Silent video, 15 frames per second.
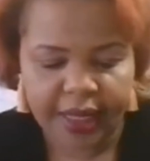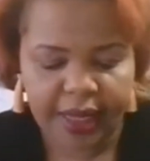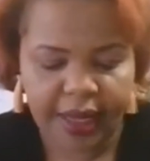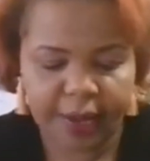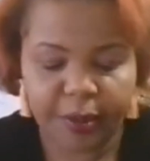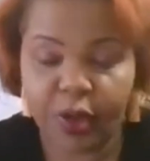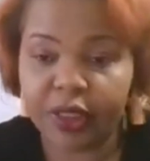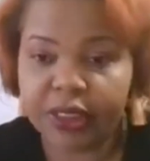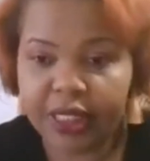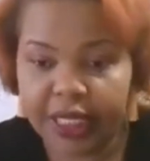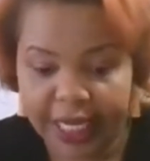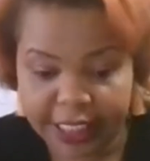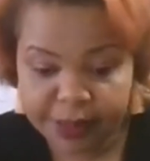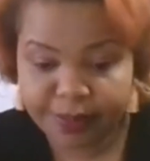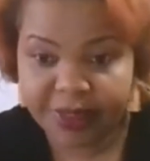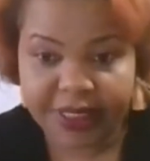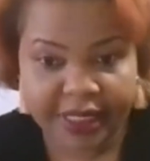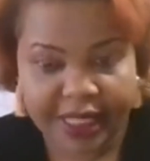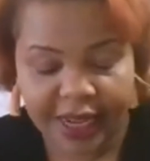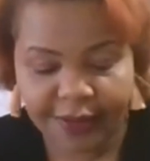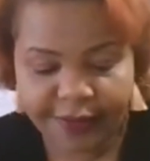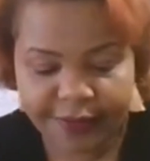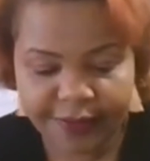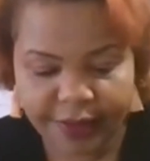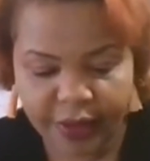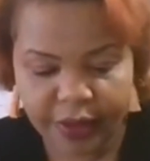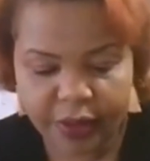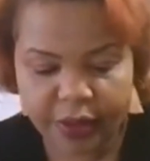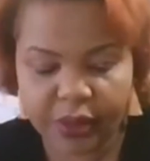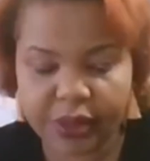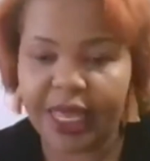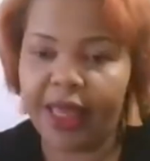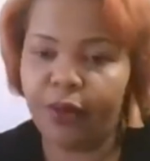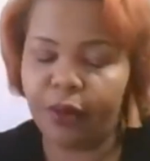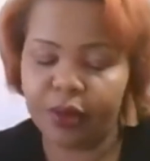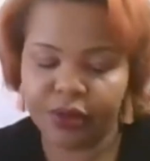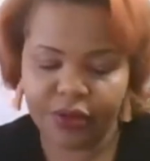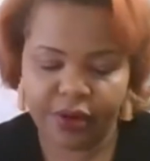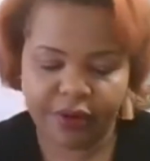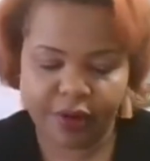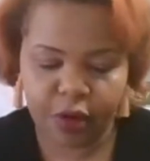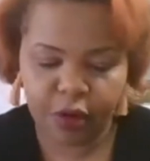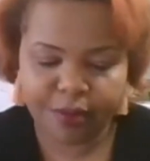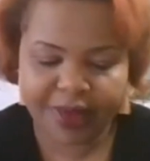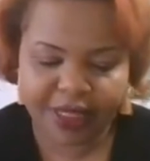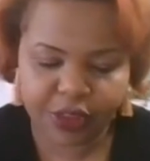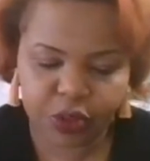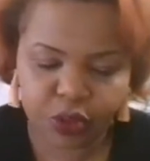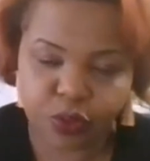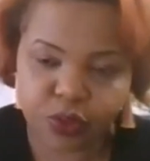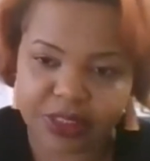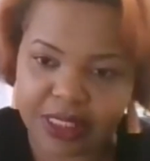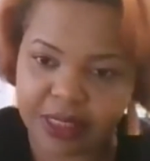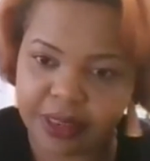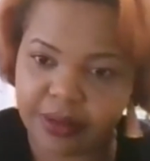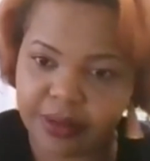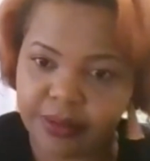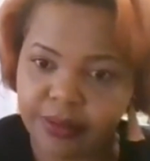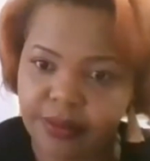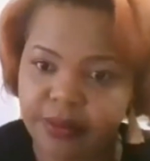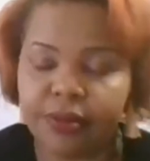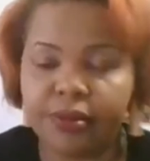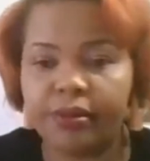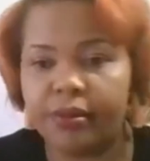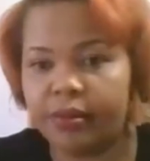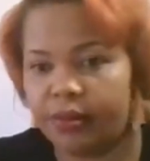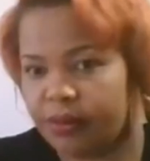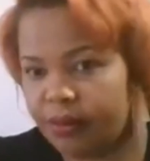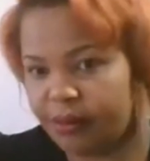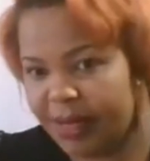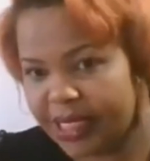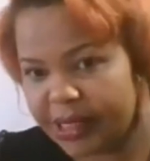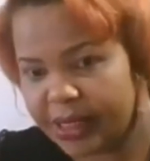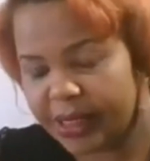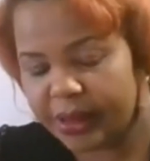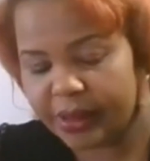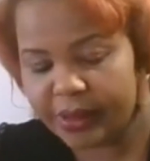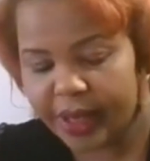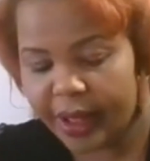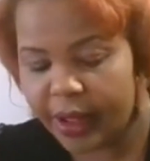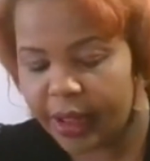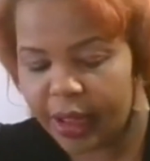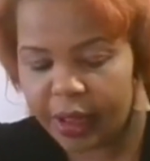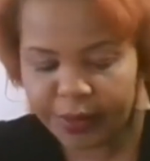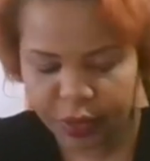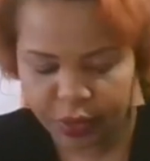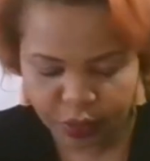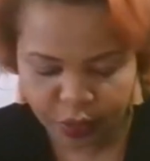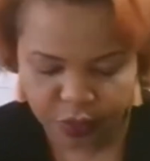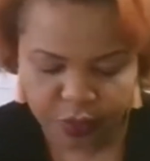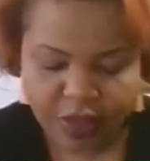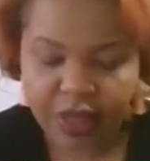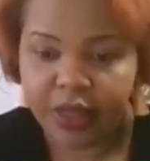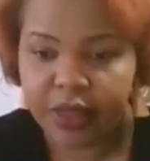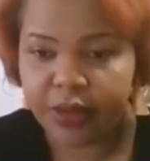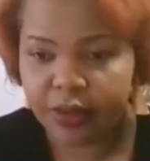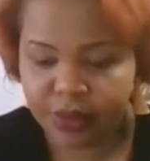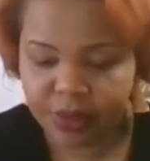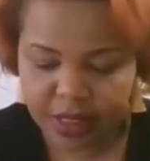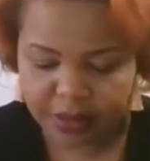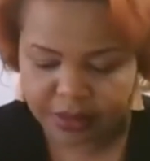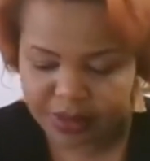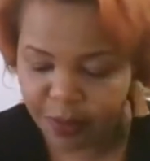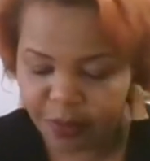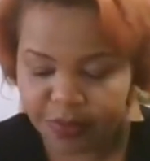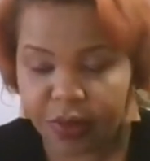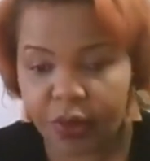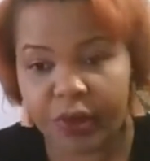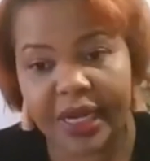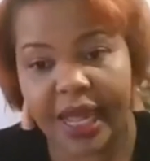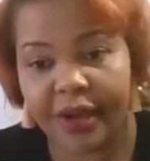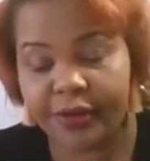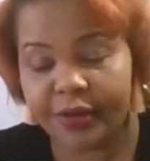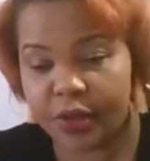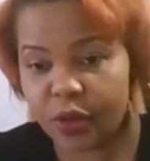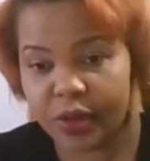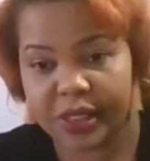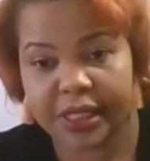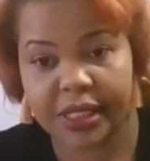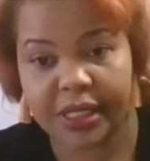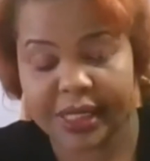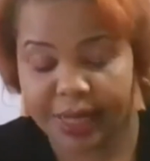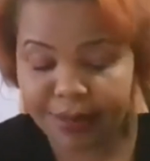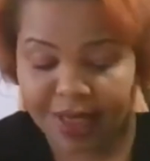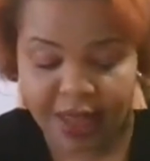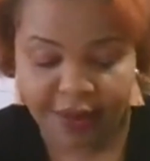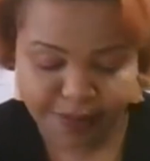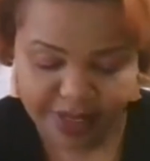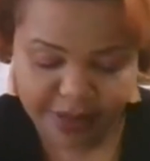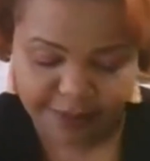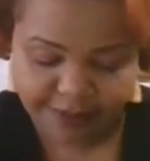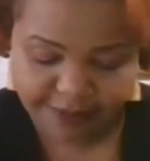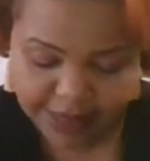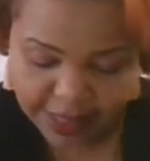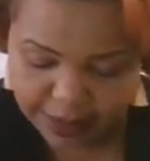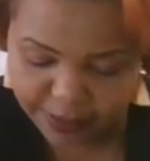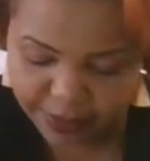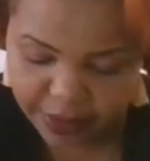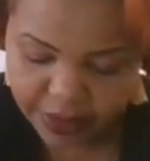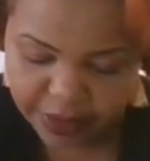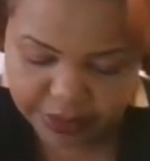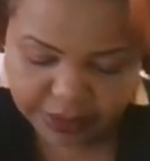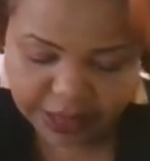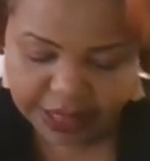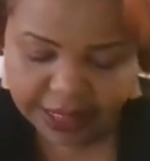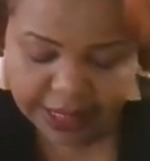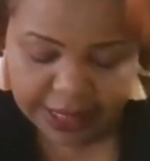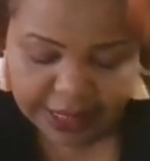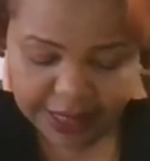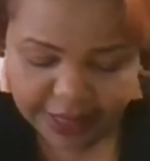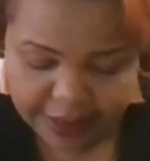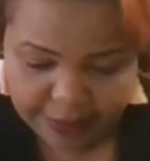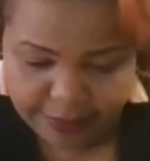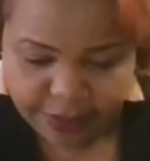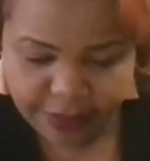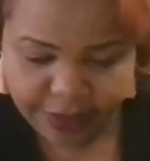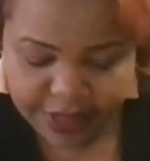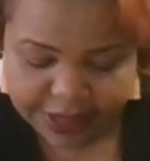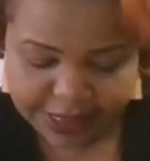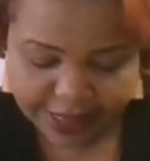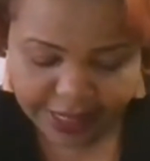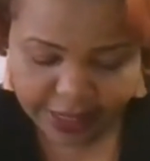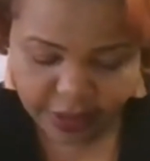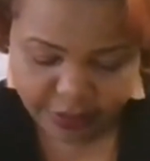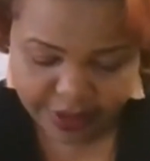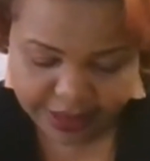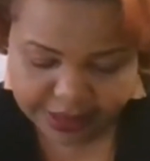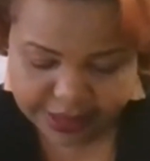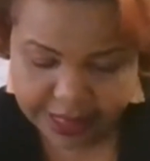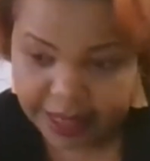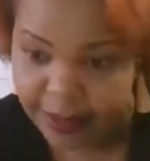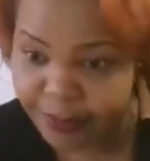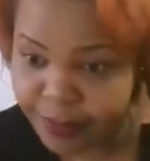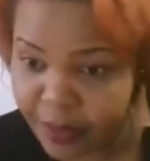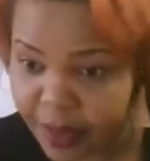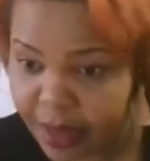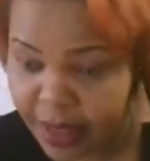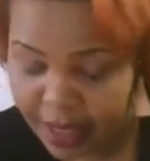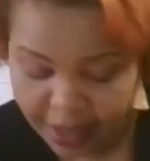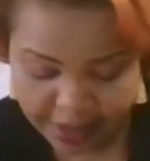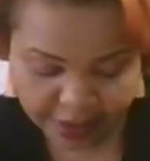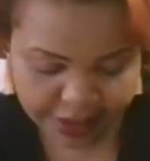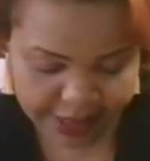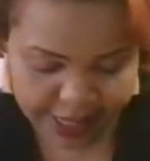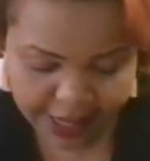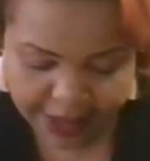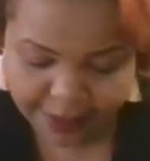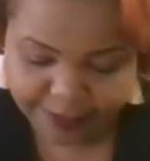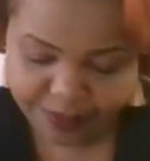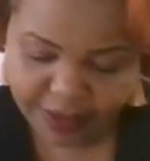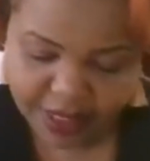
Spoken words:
I'm not an expert in that field. I would recommend you seek medical help, some of the online resources that may be available for things like anorexia. Okay.